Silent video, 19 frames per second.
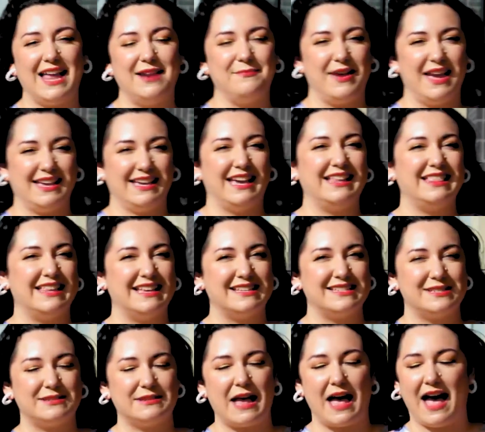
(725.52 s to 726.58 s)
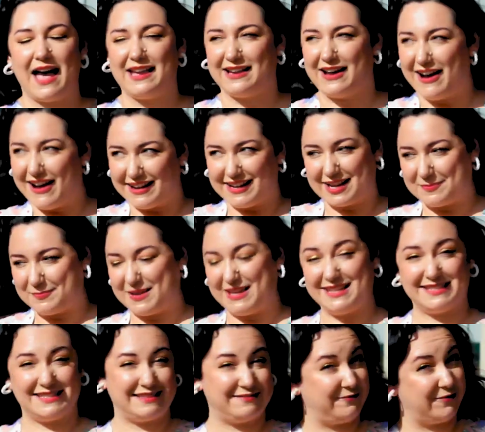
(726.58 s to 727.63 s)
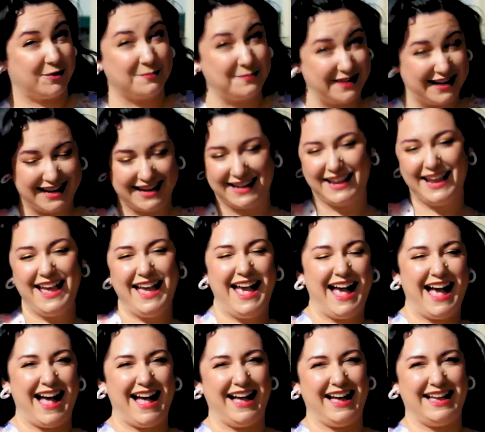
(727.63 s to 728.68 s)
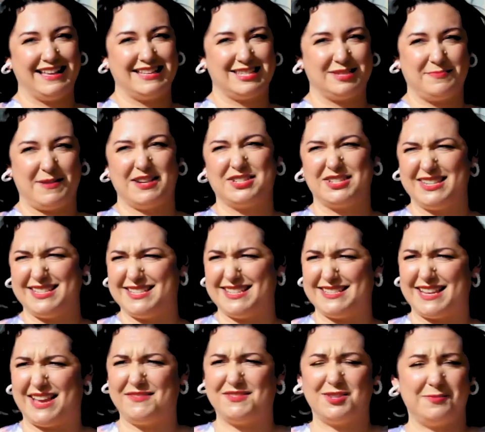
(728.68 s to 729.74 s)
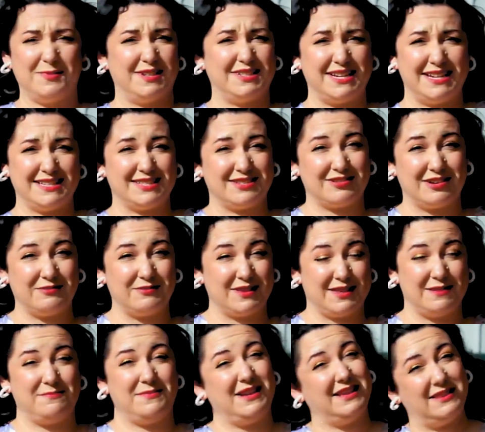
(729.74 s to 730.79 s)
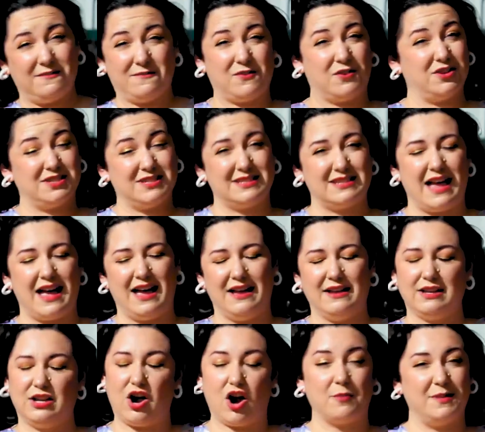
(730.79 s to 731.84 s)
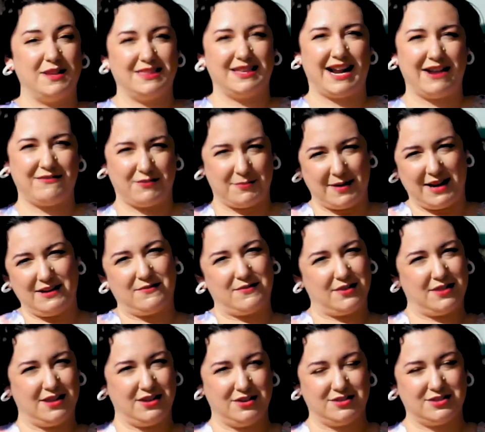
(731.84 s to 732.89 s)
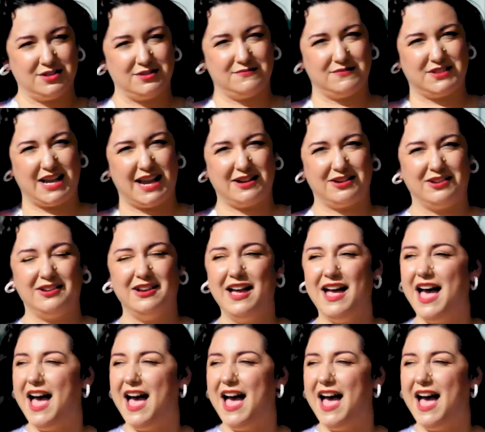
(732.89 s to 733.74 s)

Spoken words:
and making this iconic piece for me, especially since I have so much history with it being the first garment that I ever made for the YouTube channel.